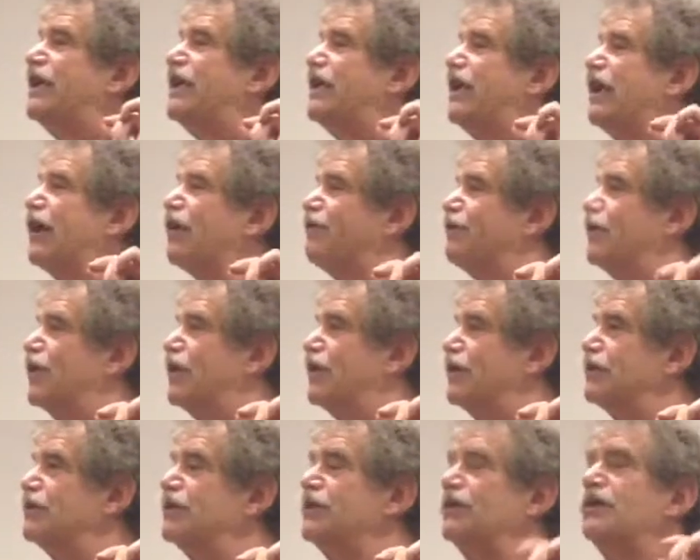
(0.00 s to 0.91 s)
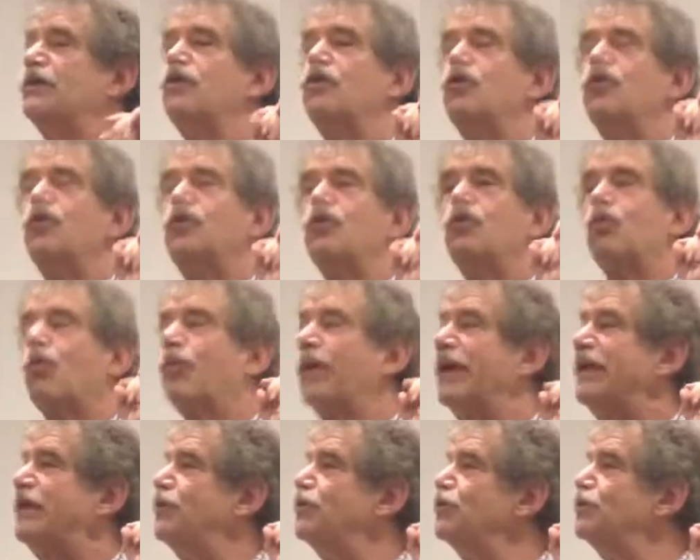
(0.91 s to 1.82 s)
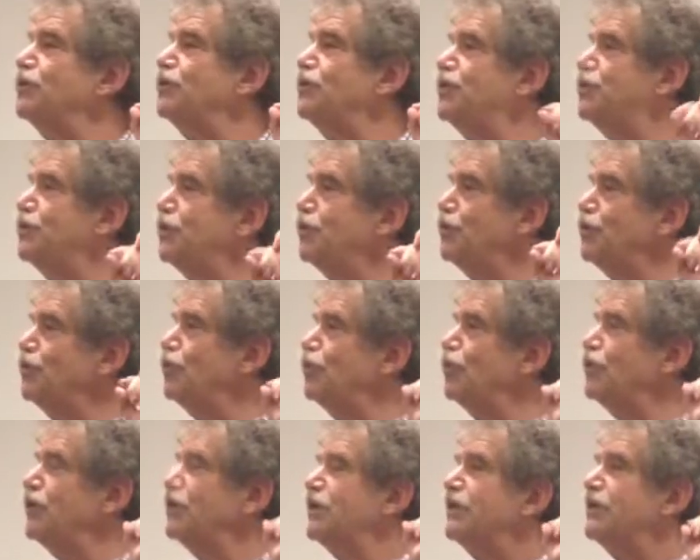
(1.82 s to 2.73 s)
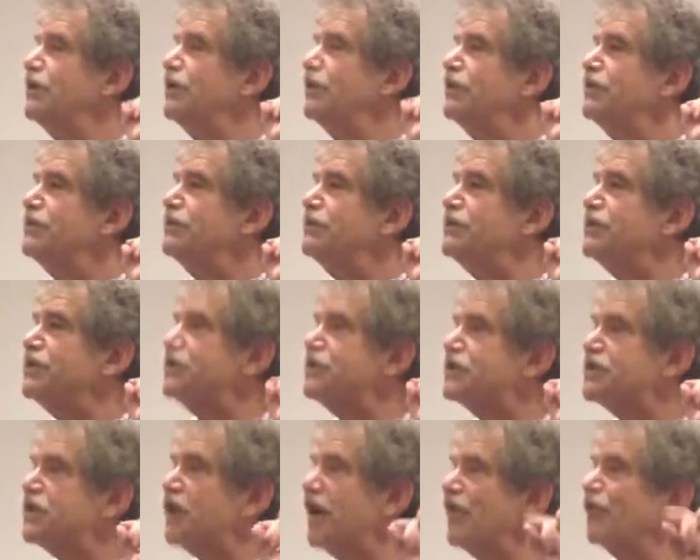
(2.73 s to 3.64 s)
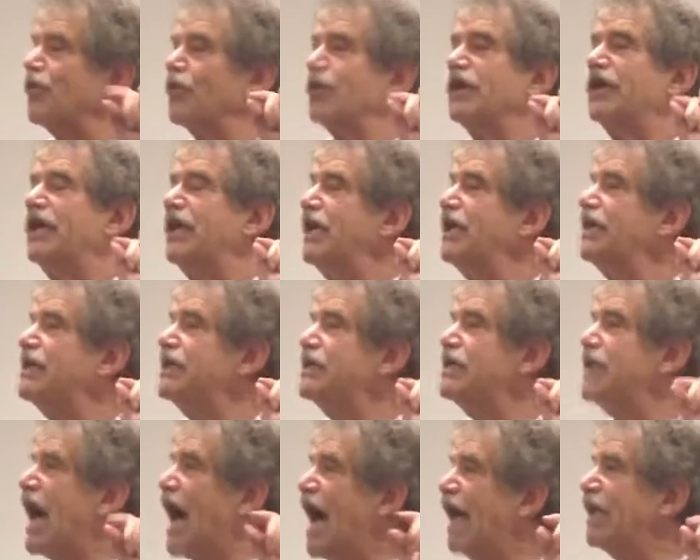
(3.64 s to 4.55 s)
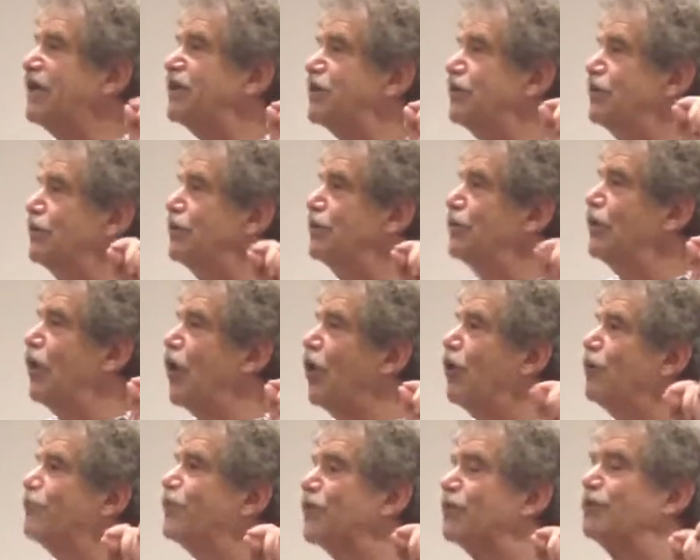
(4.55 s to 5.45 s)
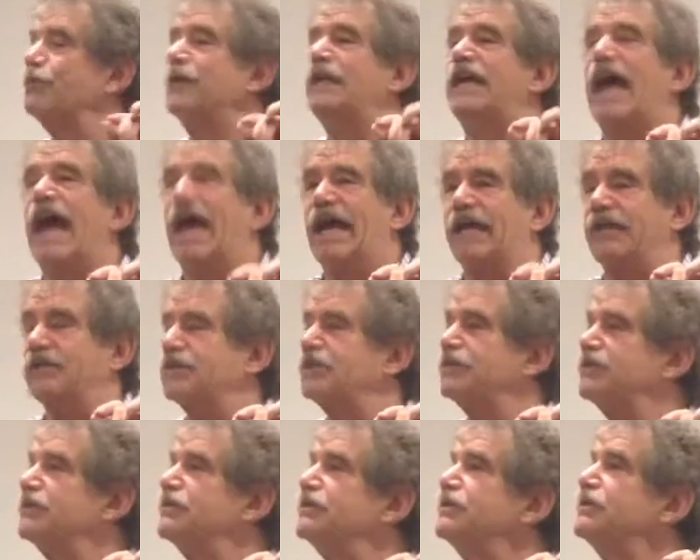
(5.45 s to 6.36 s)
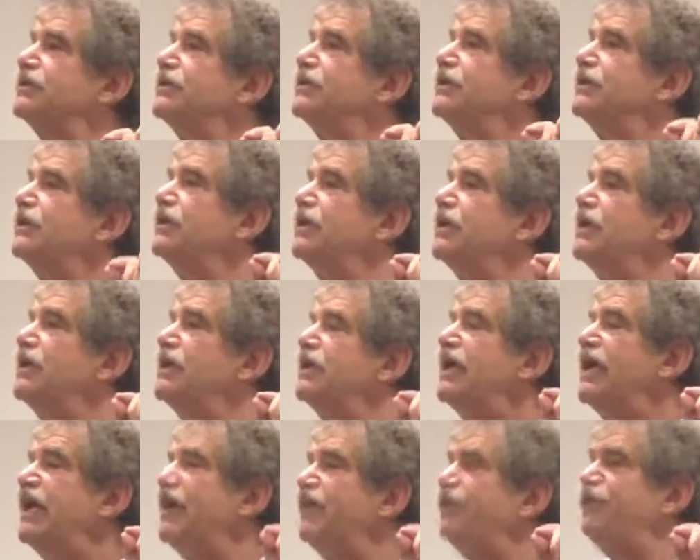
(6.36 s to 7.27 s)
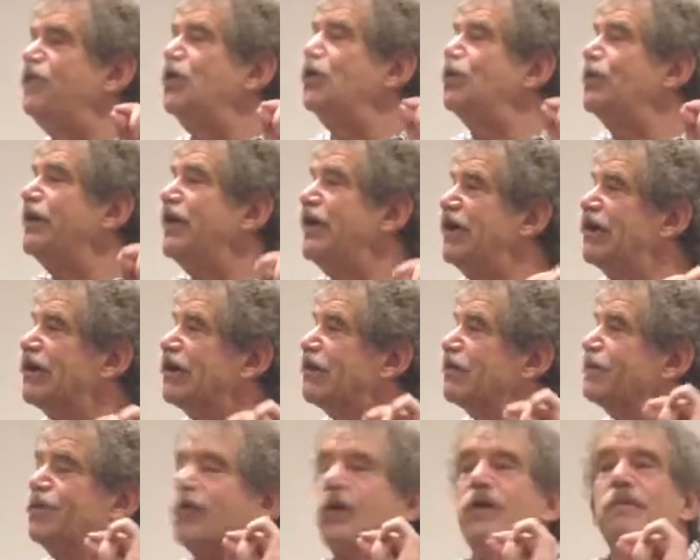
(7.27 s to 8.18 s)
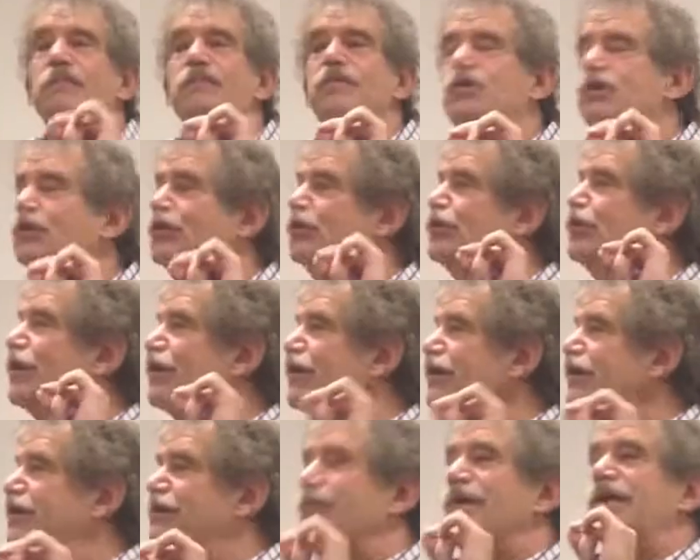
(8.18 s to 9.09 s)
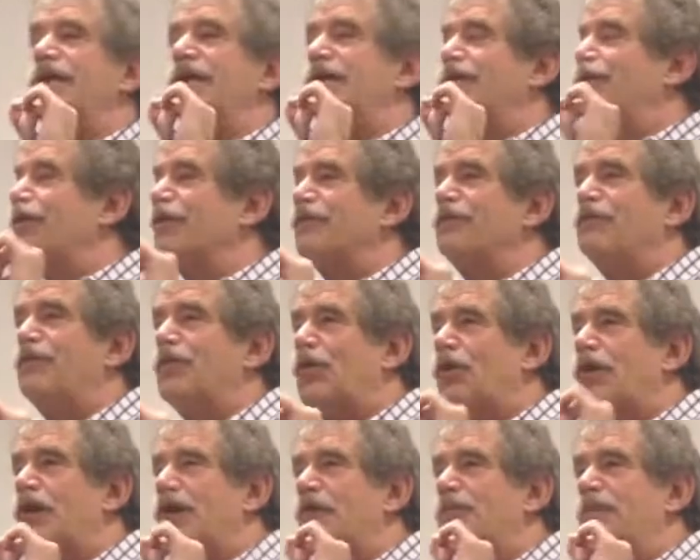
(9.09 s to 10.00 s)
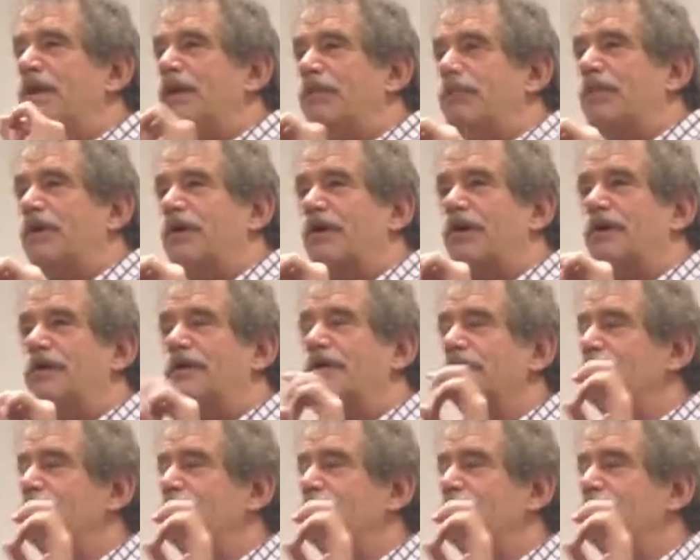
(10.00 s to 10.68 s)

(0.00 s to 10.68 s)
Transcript: careful when you do discovery not to overreact. If you hear from 2 or 3 or 4 people